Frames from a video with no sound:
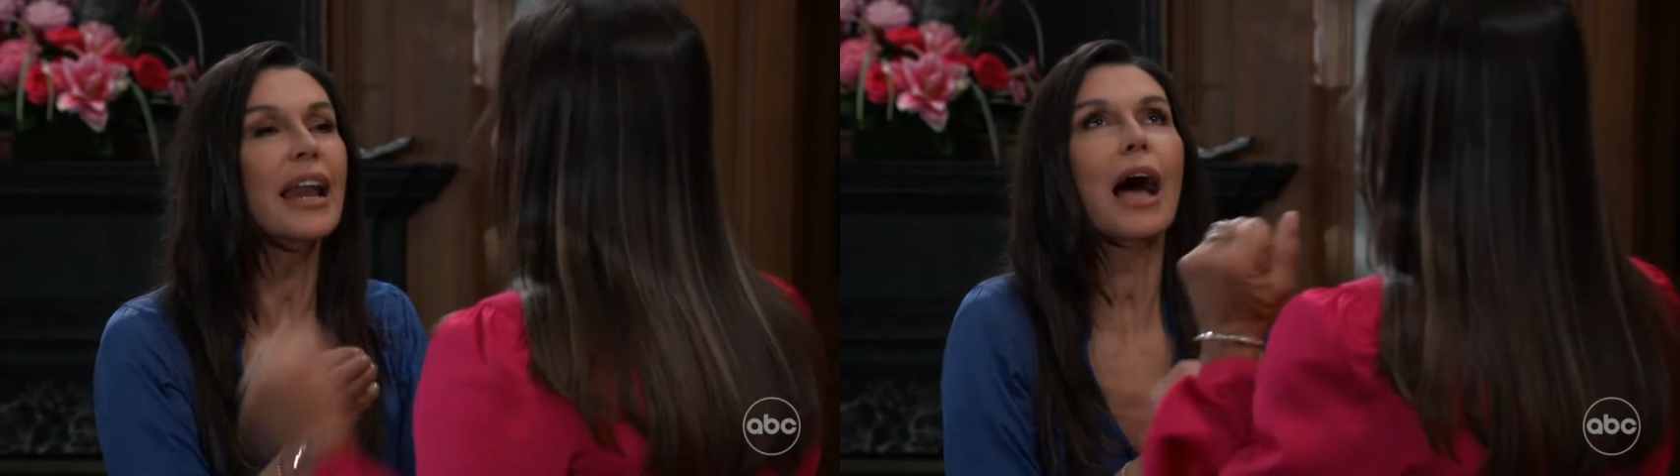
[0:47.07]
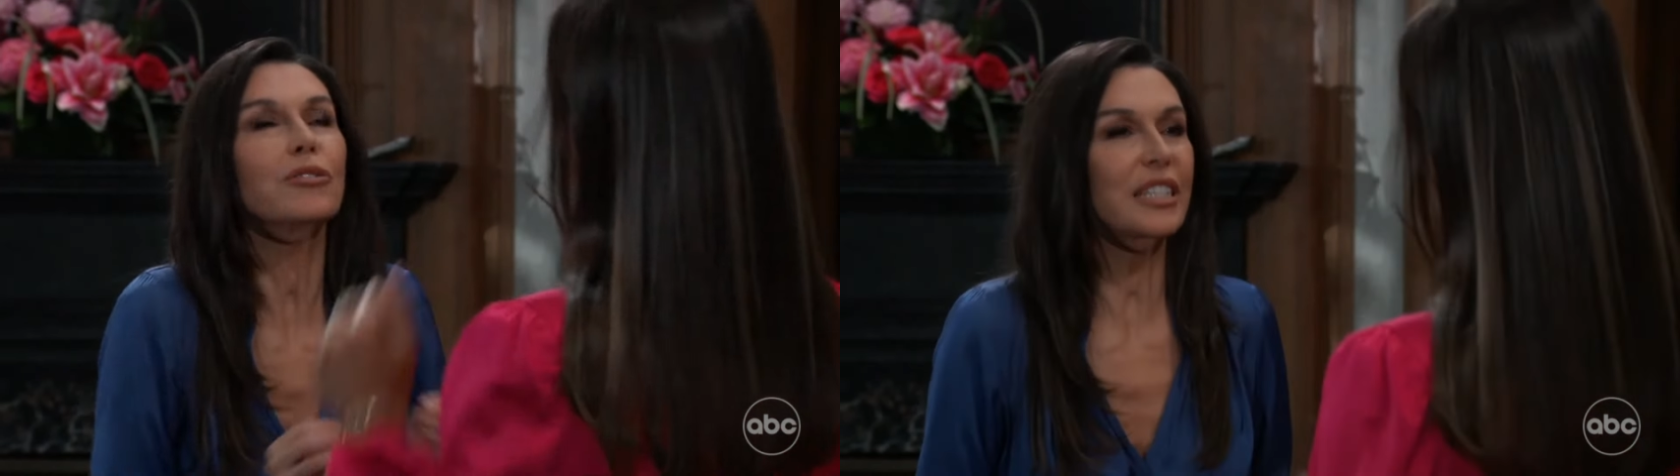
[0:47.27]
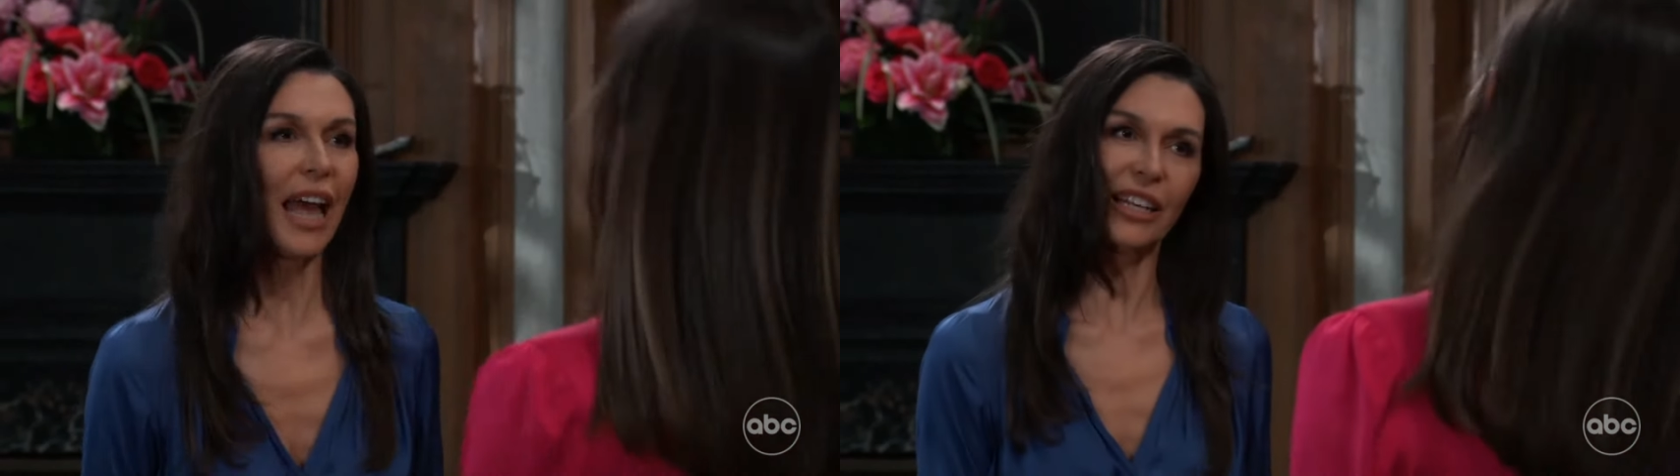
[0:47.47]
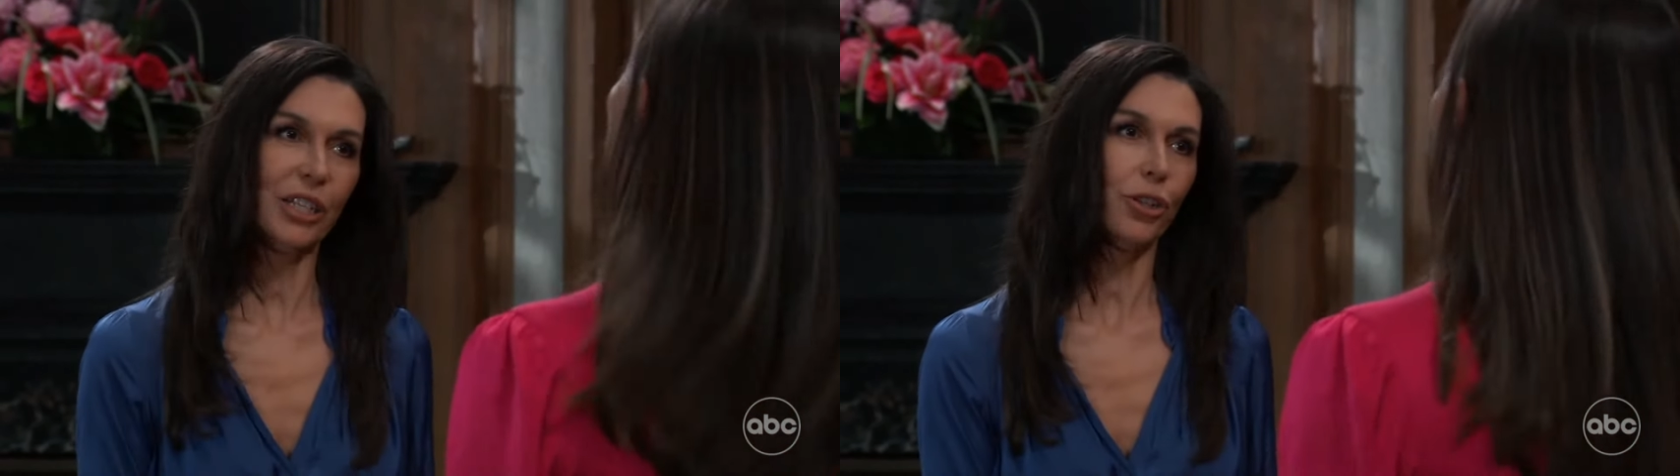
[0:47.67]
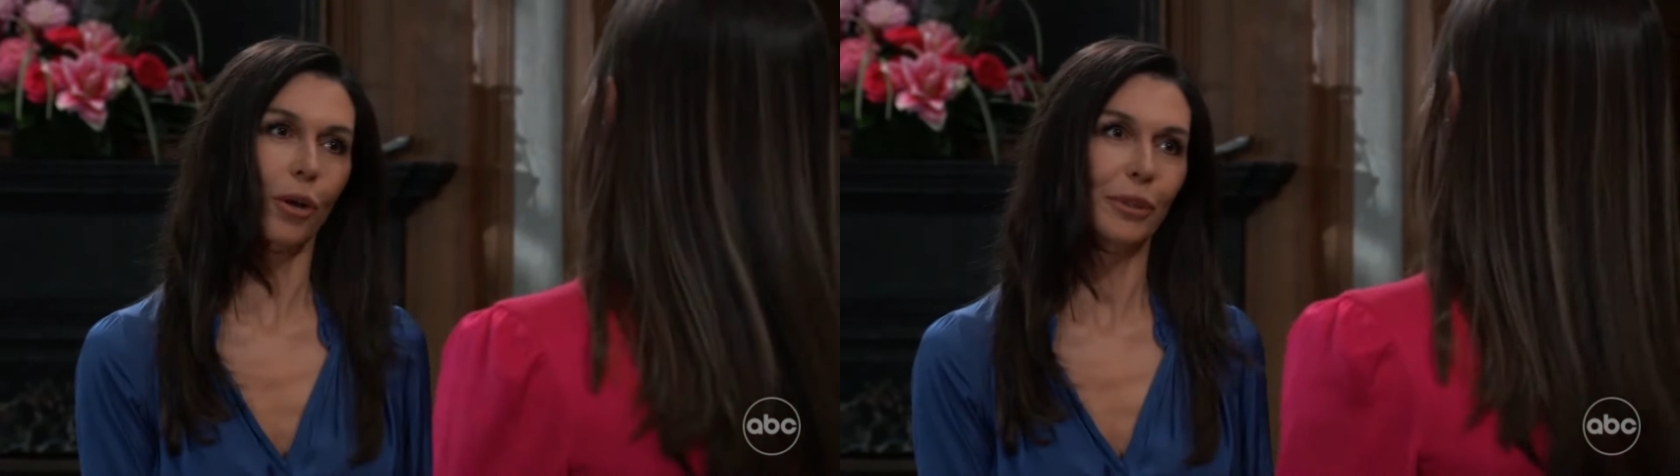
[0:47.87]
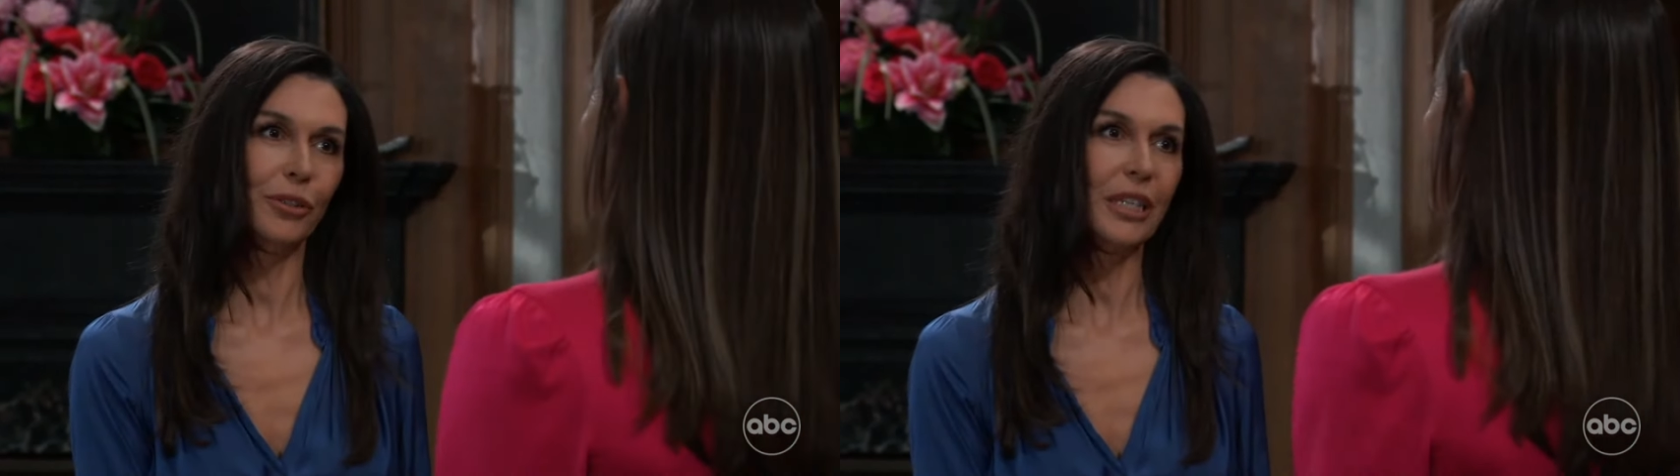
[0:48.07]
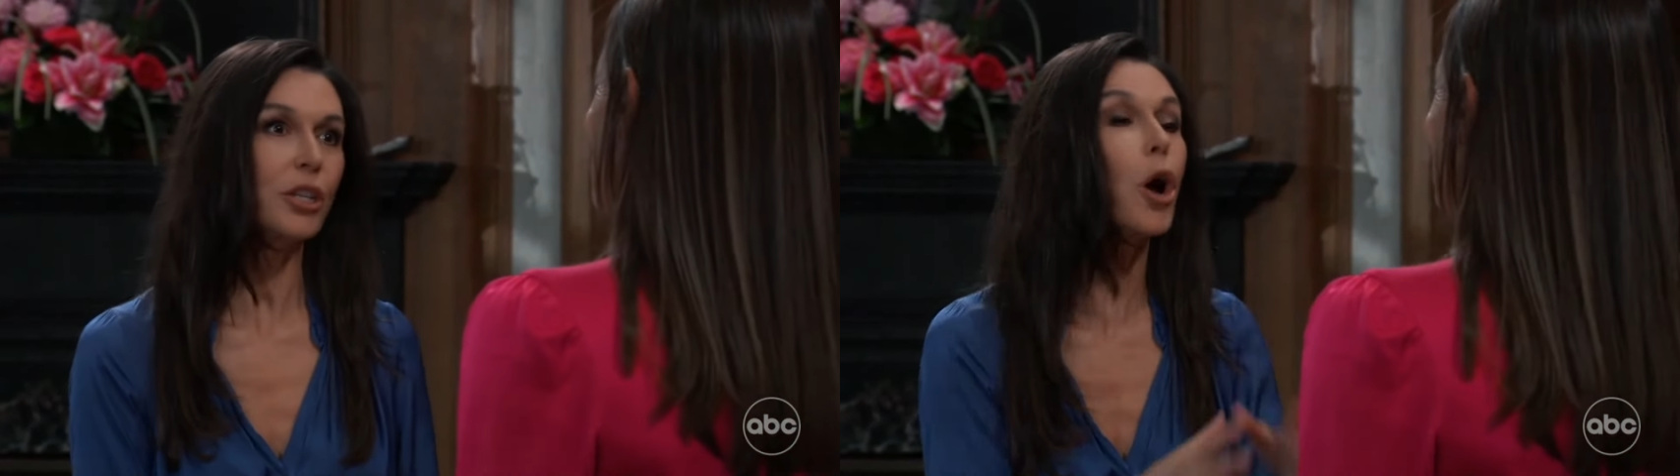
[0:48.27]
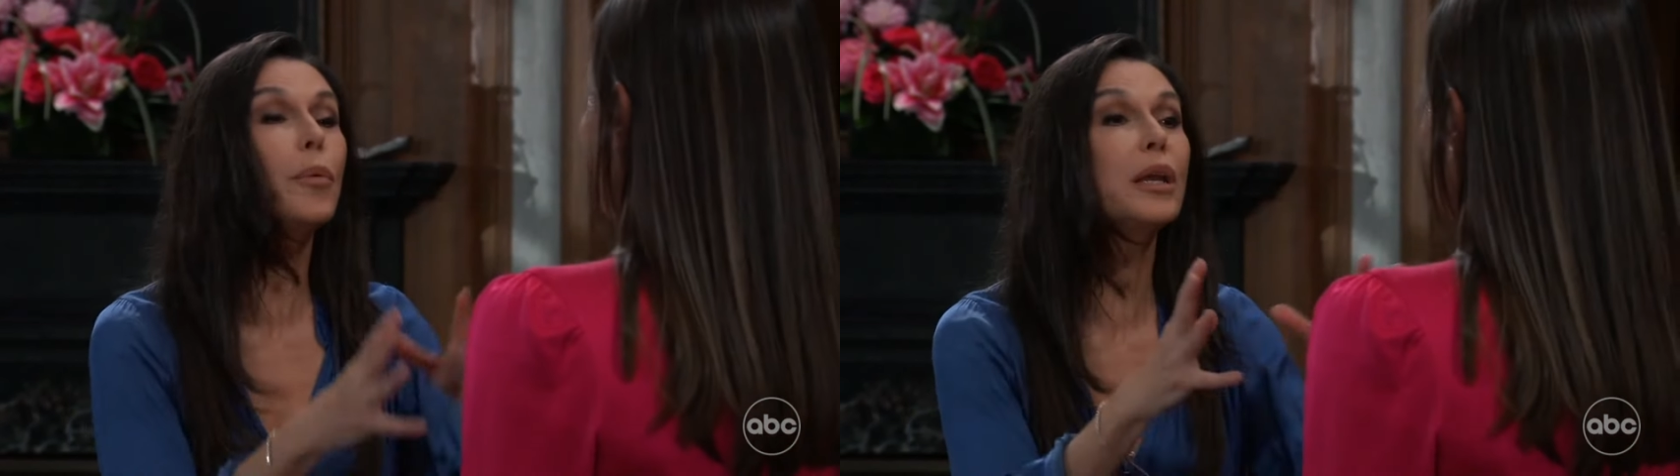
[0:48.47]
an outstanding job, Lucy.
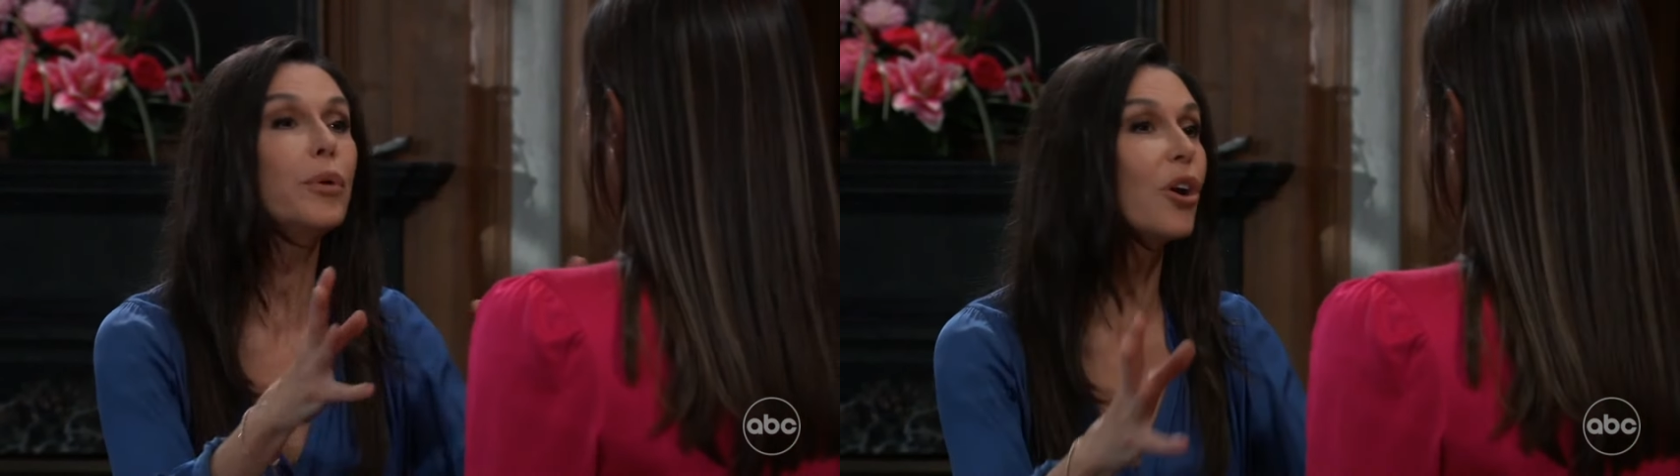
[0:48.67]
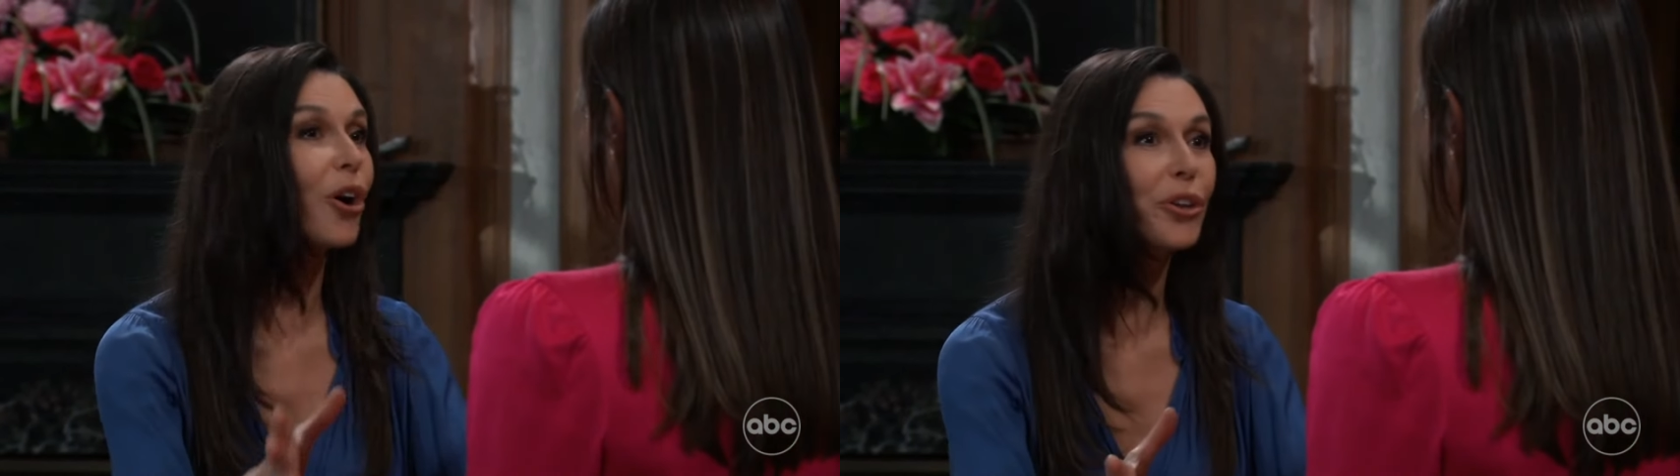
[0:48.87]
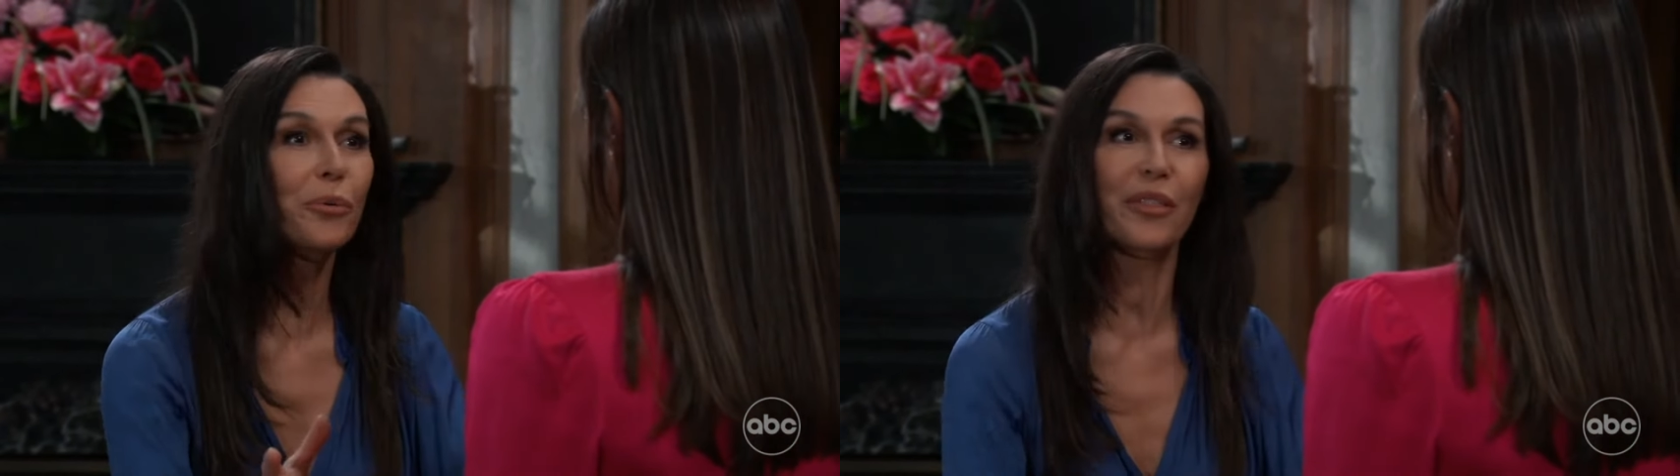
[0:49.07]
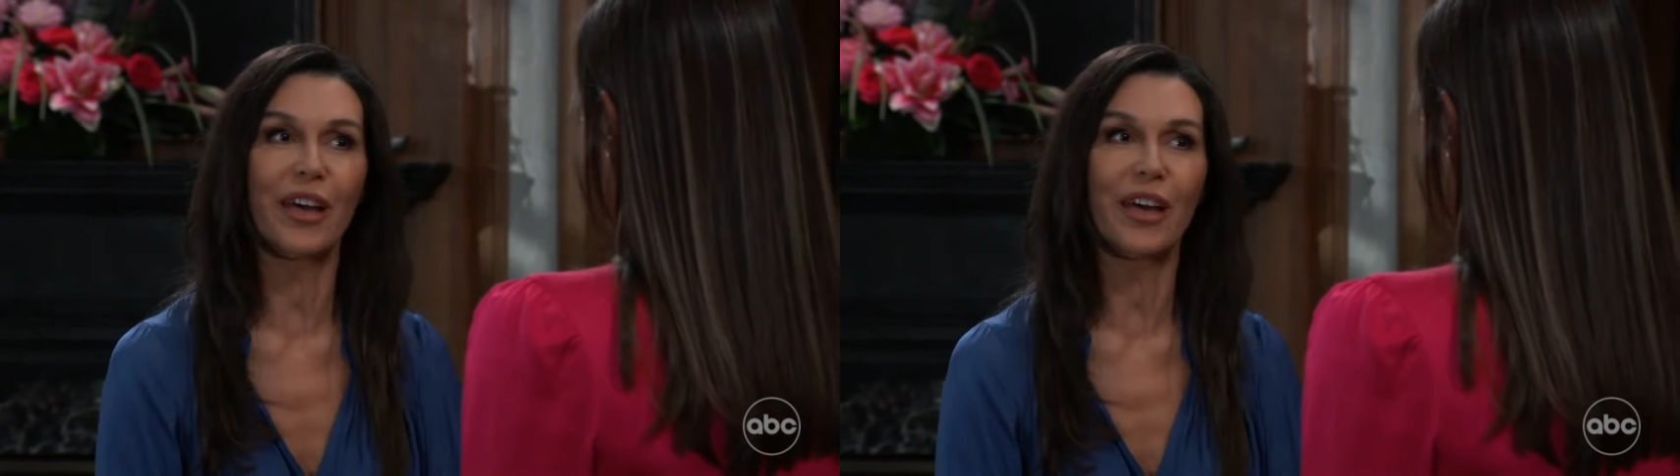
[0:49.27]
Nobody would argue with